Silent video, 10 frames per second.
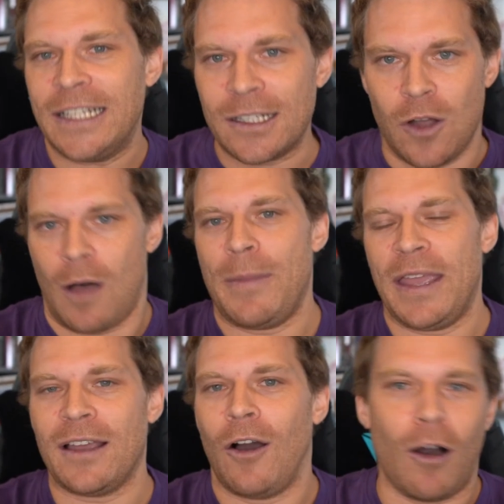the
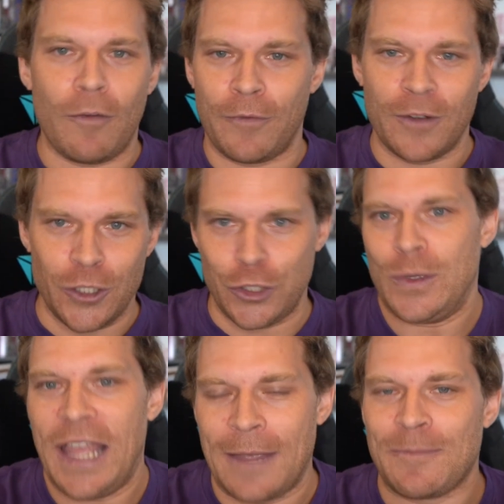topic of
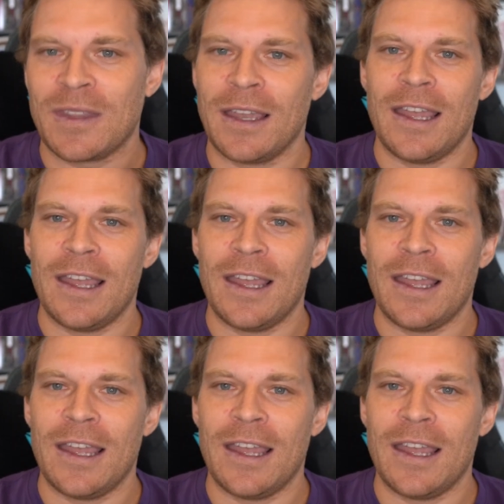today.